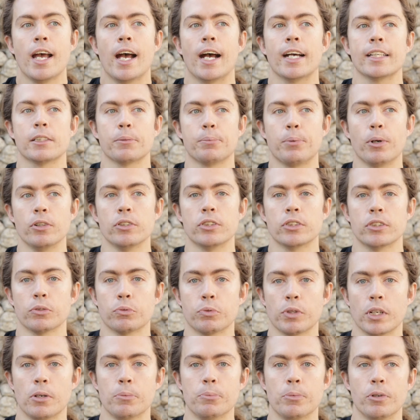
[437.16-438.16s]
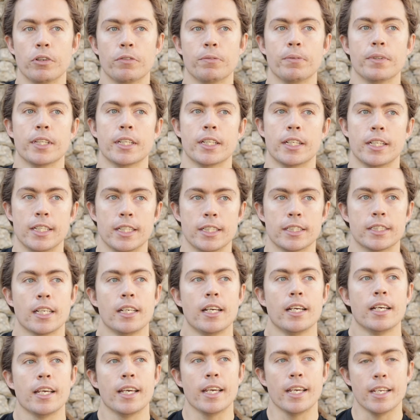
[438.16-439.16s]
as opposed to real movement that is.
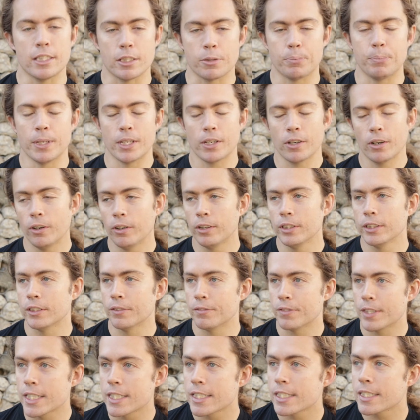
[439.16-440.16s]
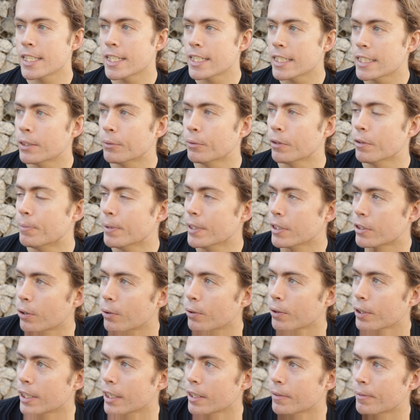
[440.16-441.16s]
It's because of this thing that we've been
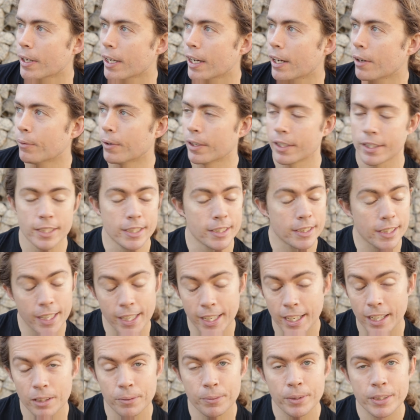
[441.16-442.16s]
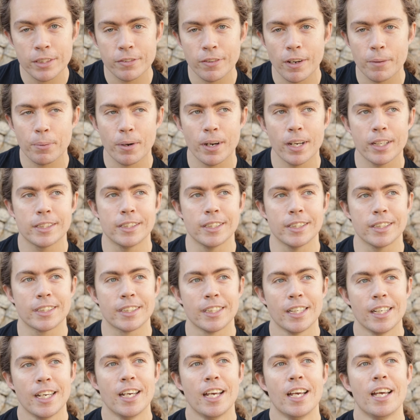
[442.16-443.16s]
talking about, one of these key elements of our
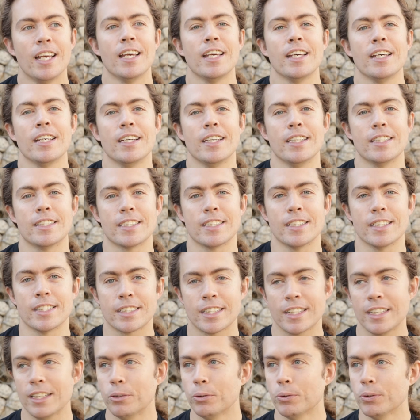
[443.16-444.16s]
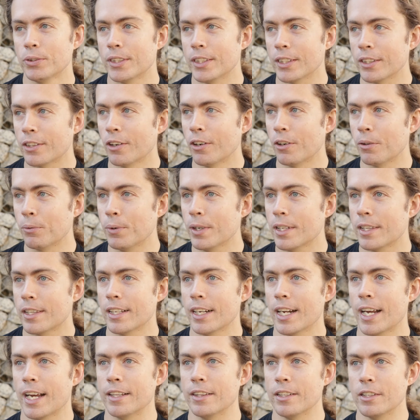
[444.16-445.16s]
practice. It's the skills that go with
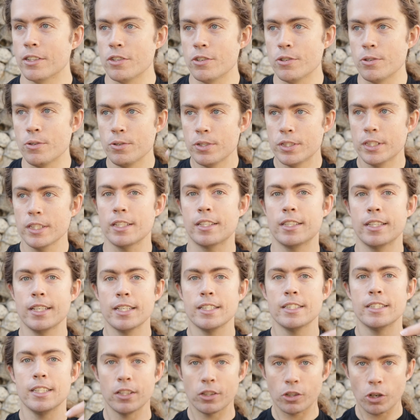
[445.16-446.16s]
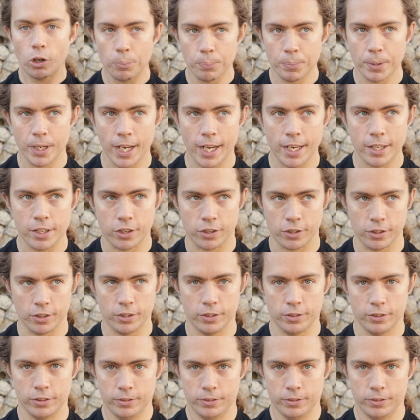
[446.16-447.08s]
it and the using things in combination.